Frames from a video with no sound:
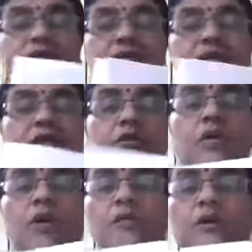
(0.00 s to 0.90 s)
given in
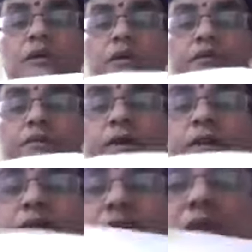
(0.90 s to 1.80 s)
your book,
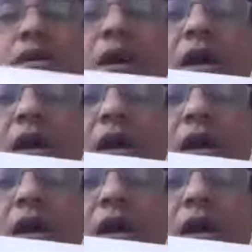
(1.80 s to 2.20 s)
isn't it?